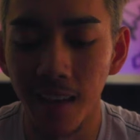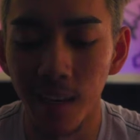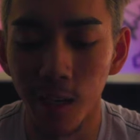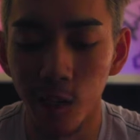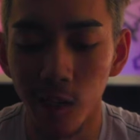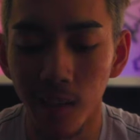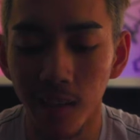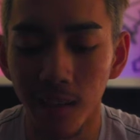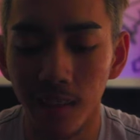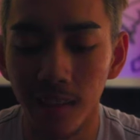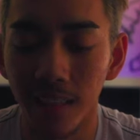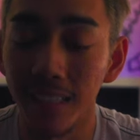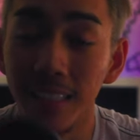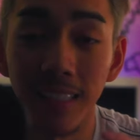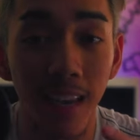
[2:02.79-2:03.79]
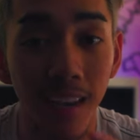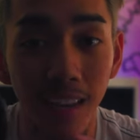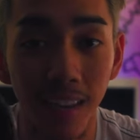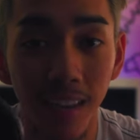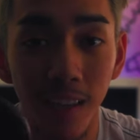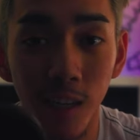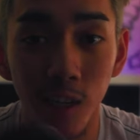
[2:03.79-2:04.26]
edition, the
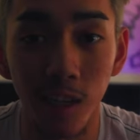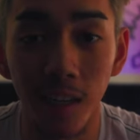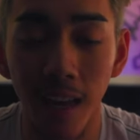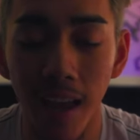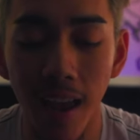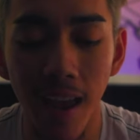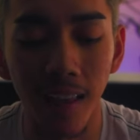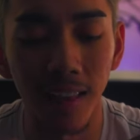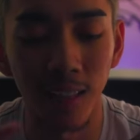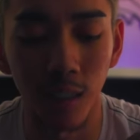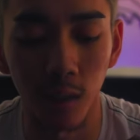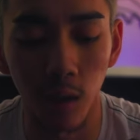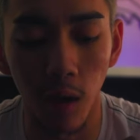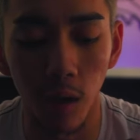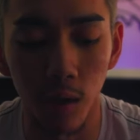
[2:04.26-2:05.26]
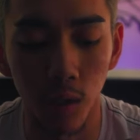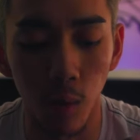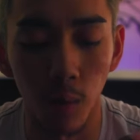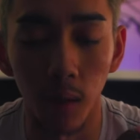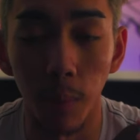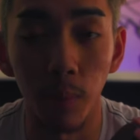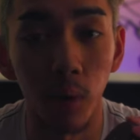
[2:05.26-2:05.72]
second edition, and this is
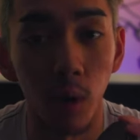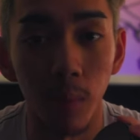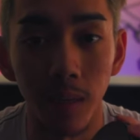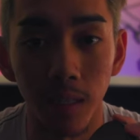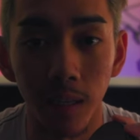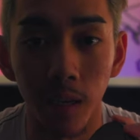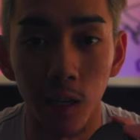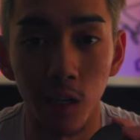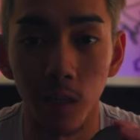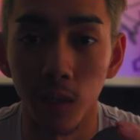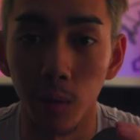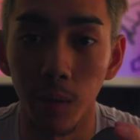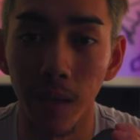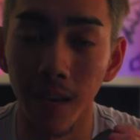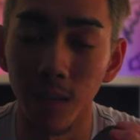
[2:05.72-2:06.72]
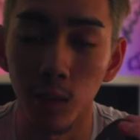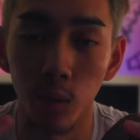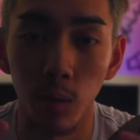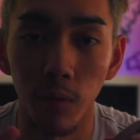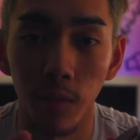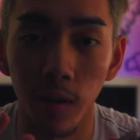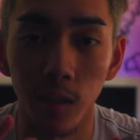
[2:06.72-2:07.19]
also the ProMist edition. So he has
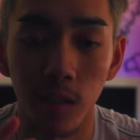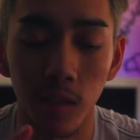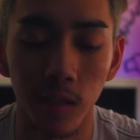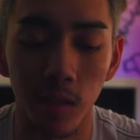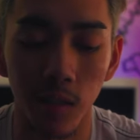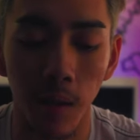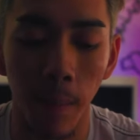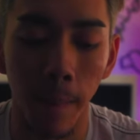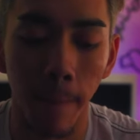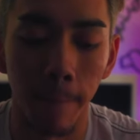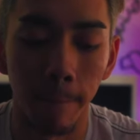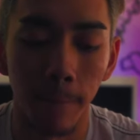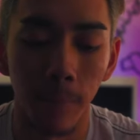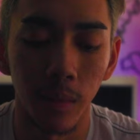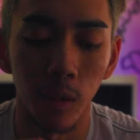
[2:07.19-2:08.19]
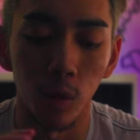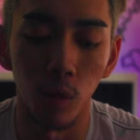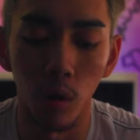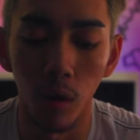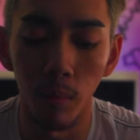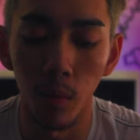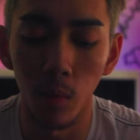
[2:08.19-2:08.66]
two versions, the
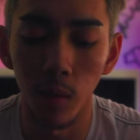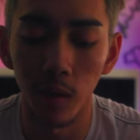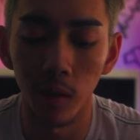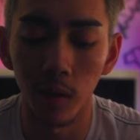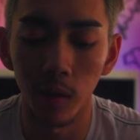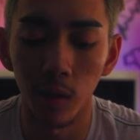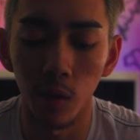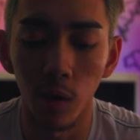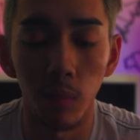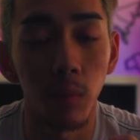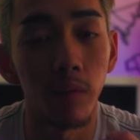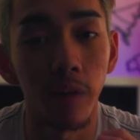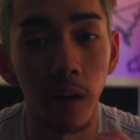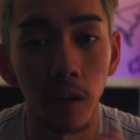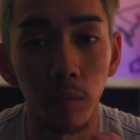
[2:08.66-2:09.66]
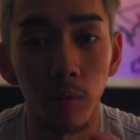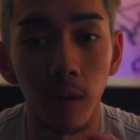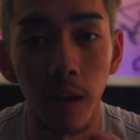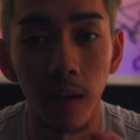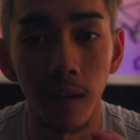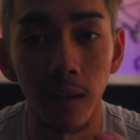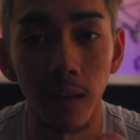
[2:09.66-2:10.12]
normal one, the normal variable
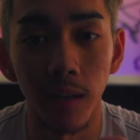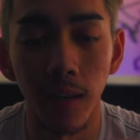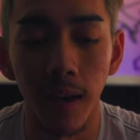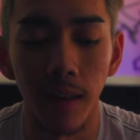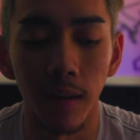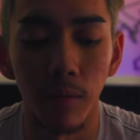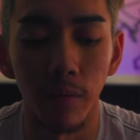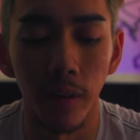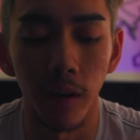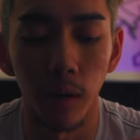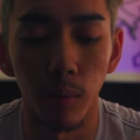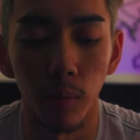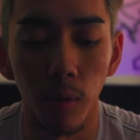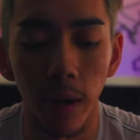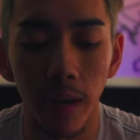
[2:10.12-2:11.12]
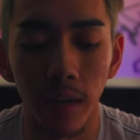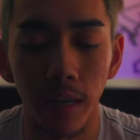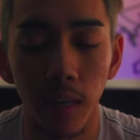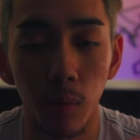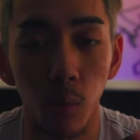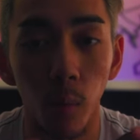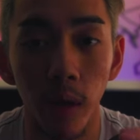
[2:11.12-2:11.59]
ND, and the variable
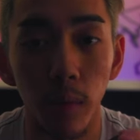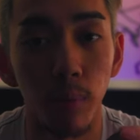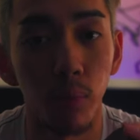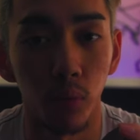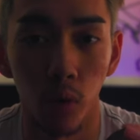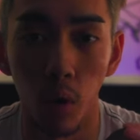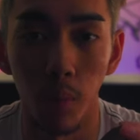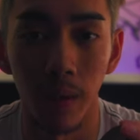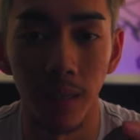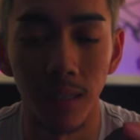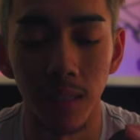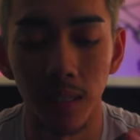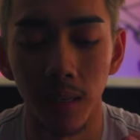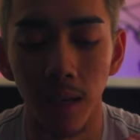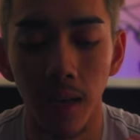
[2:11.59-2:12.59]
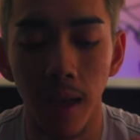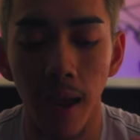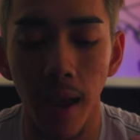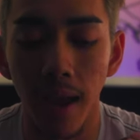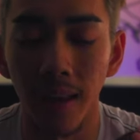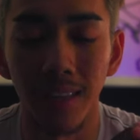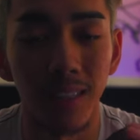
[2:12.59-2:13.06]
ND with ProMist.
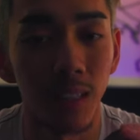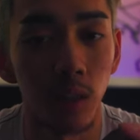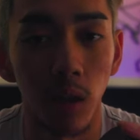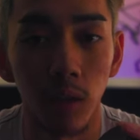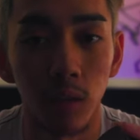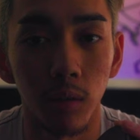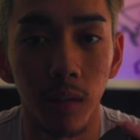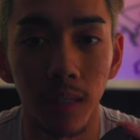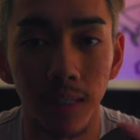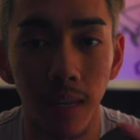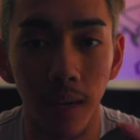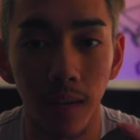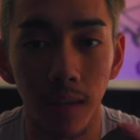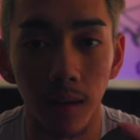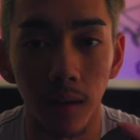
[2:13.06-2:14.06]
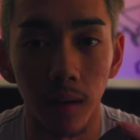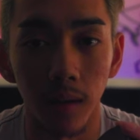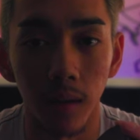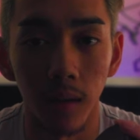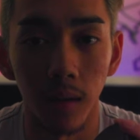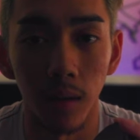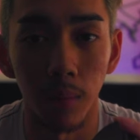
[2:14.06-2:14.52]
And this is also the second
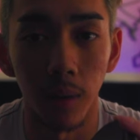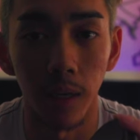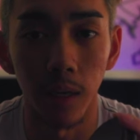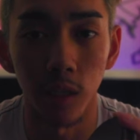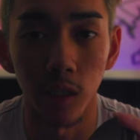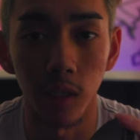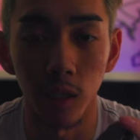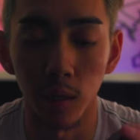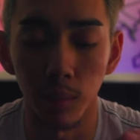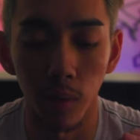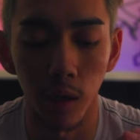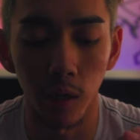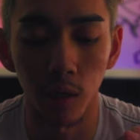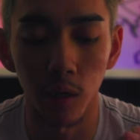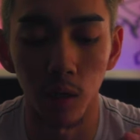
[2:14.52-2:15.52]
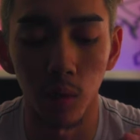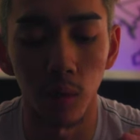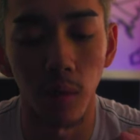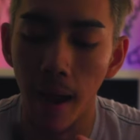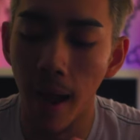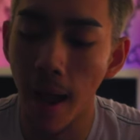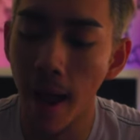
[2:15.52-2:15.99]
edition, this is Mark
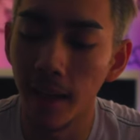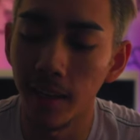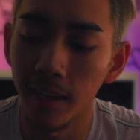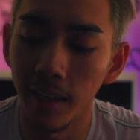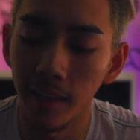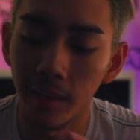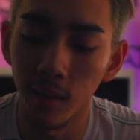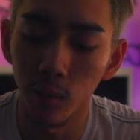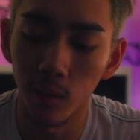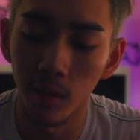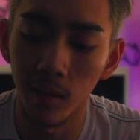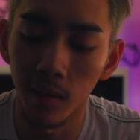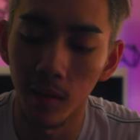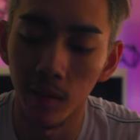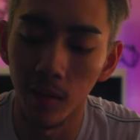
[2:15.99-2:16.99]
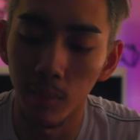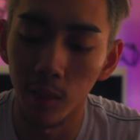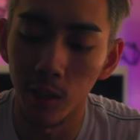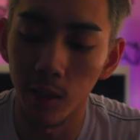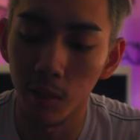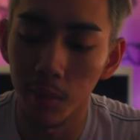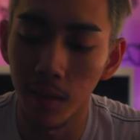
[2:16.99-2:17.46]
II. I had to get this one
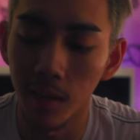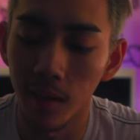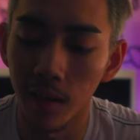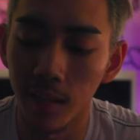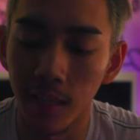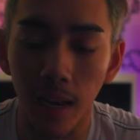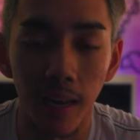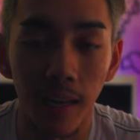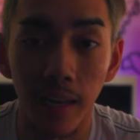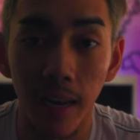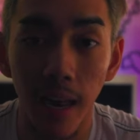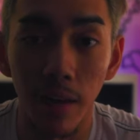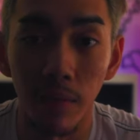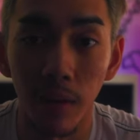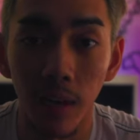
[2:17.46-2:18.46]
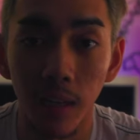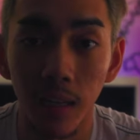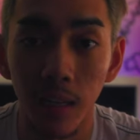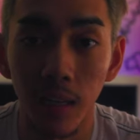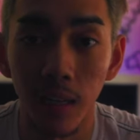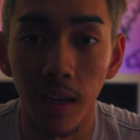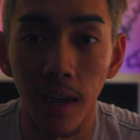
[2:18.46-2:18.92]
just because I didn't have an
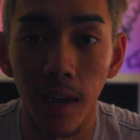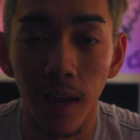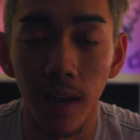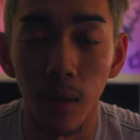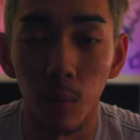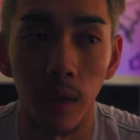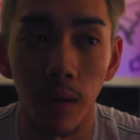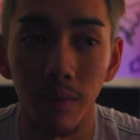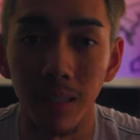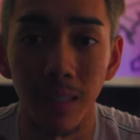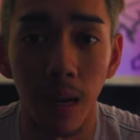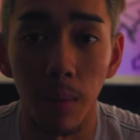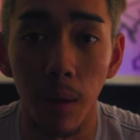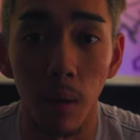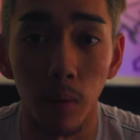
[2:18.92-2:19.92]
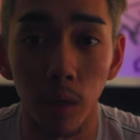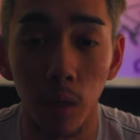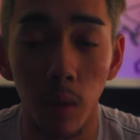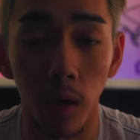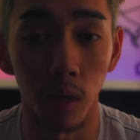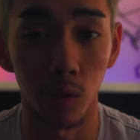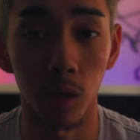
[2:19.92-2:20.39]
ND, and every time I would
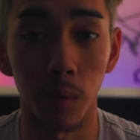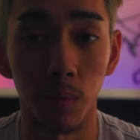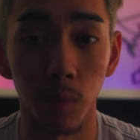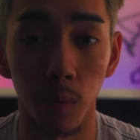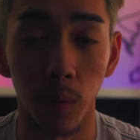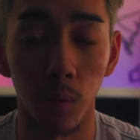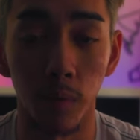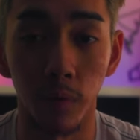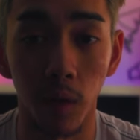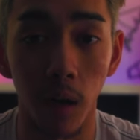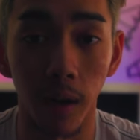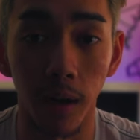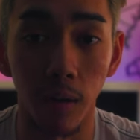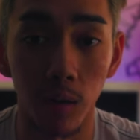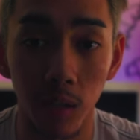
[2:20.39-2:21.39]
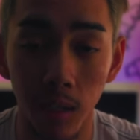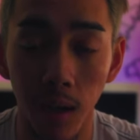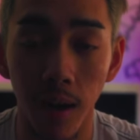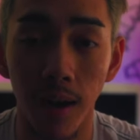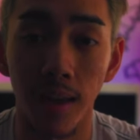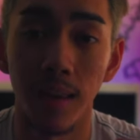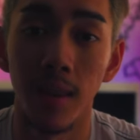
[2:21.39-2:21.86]
go on trips, we would vlog
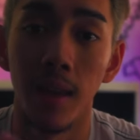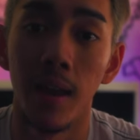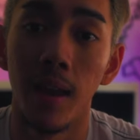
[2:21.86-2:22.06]
outside,